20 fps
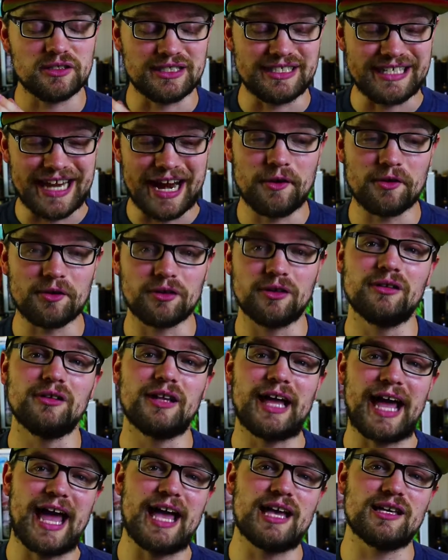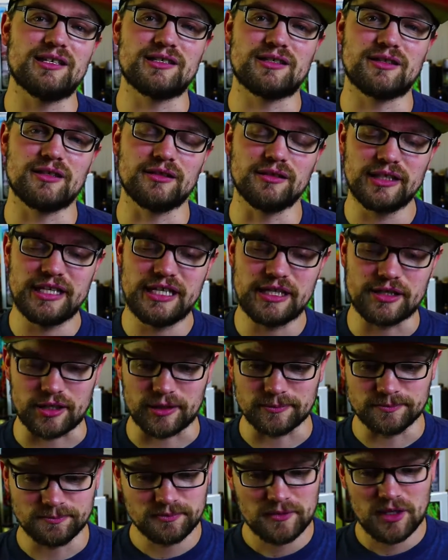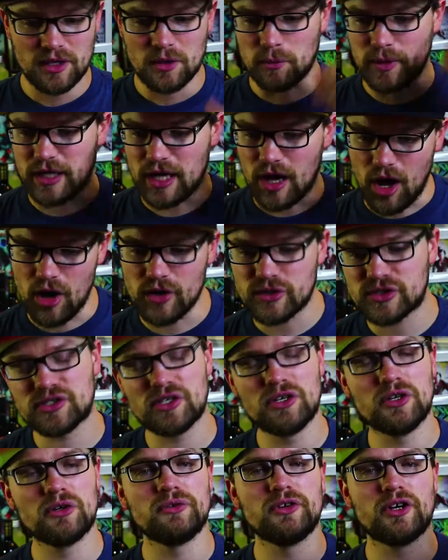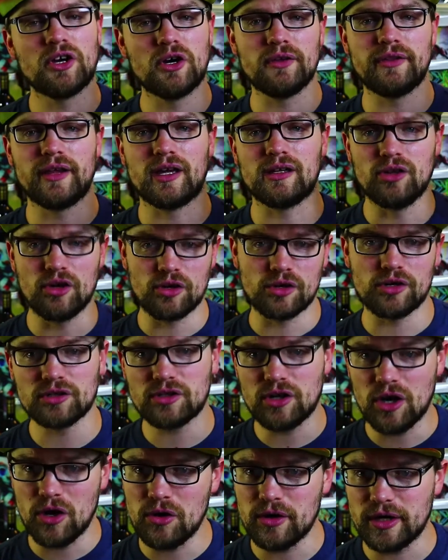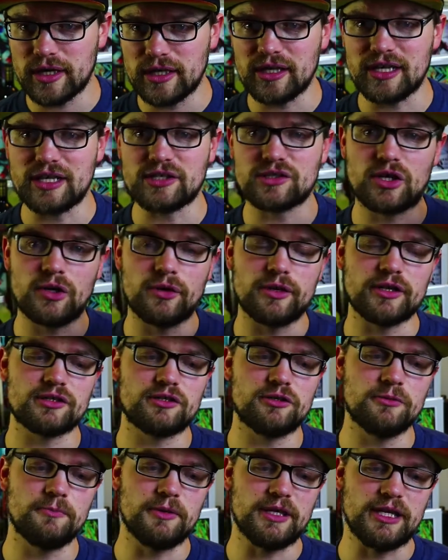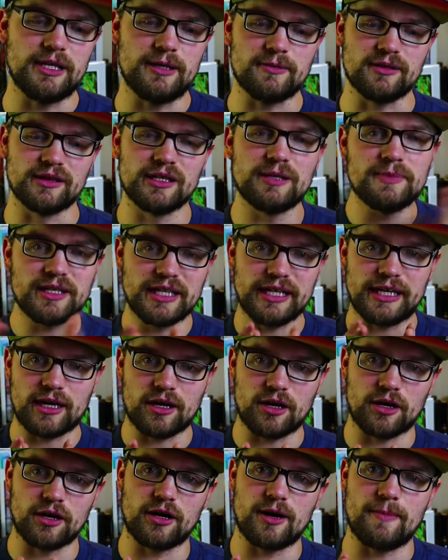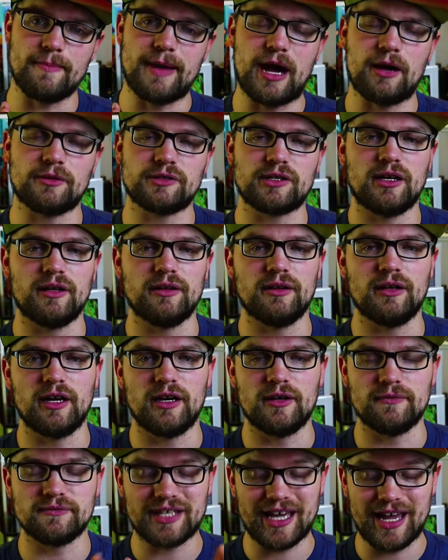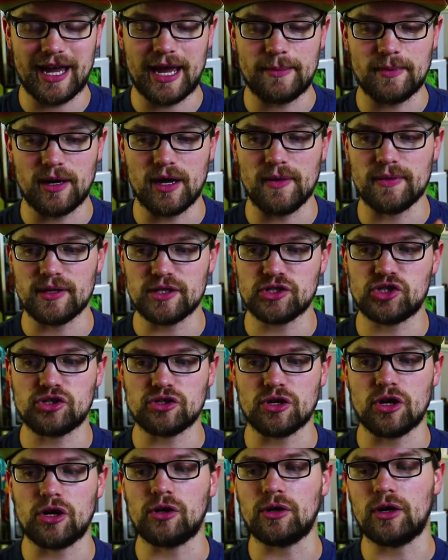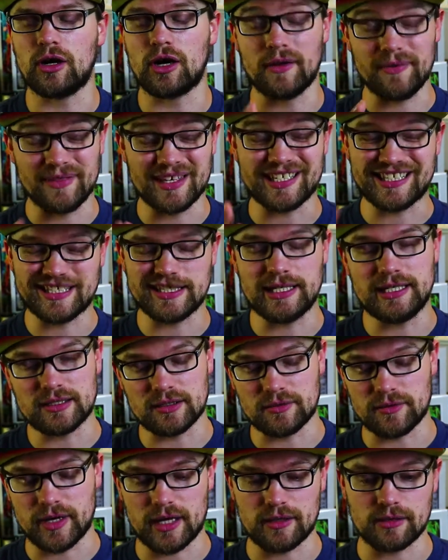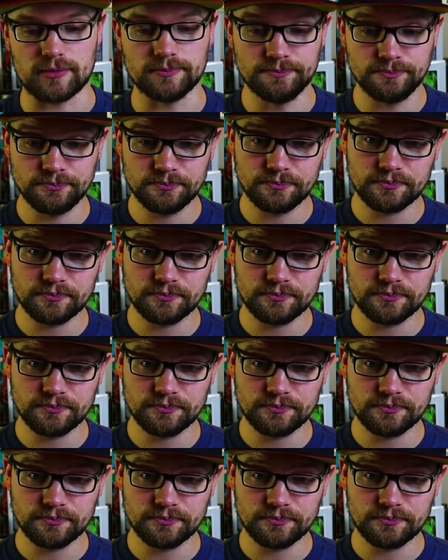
Daryl as the leader. We also know that Lauren Cohan is going to be limiting her amount of time on this show, on this season, rather,